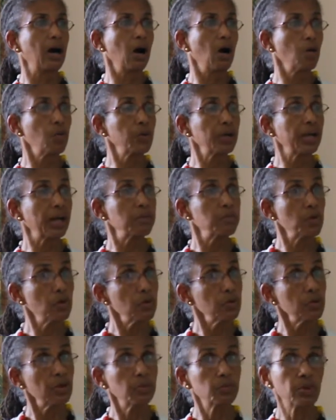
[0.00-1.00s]
How we get
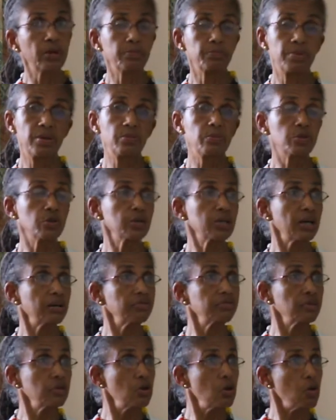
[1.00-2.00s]
more? Well, people just
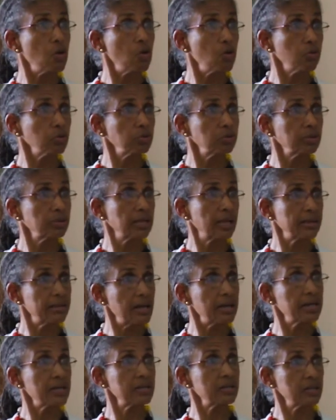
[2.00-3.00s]
have to know that
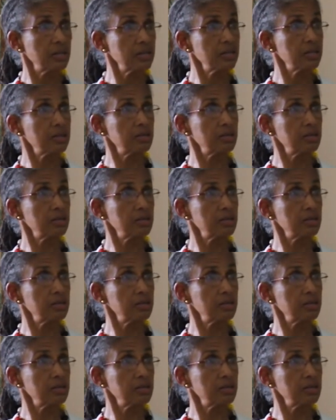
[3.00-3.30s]
that exists.